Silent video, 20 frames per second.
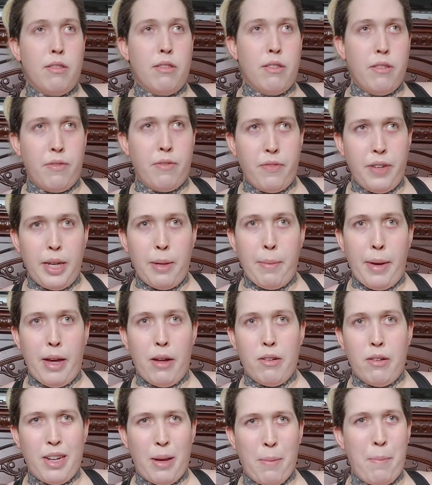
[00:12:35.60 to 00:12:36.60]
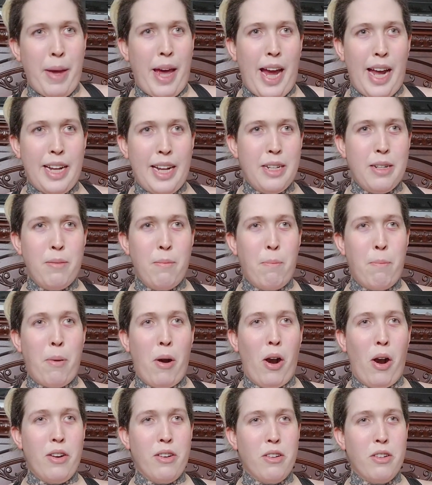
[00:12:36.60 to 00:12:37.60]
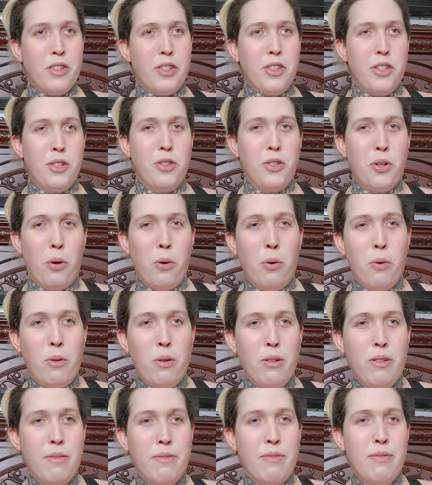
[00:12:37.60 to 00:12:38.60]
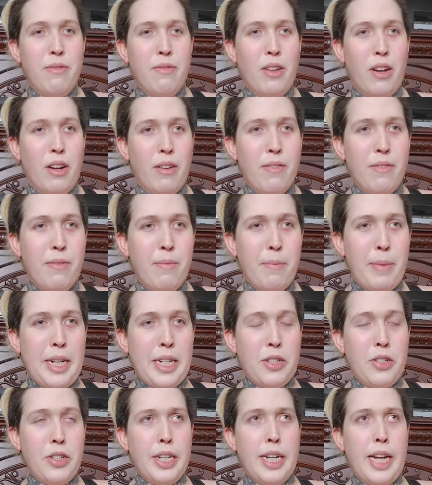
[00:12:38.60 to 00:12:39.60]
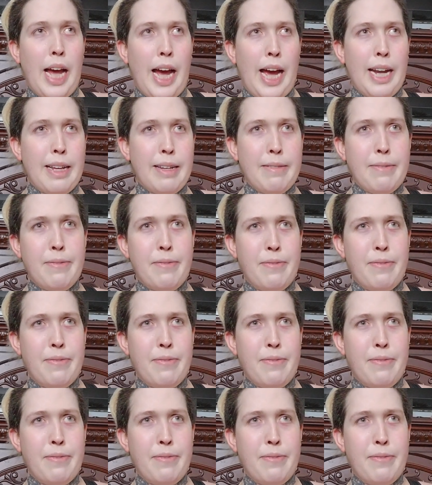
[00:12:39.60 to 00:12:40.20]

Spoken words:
female companion partner to Joel. I mean, she kind of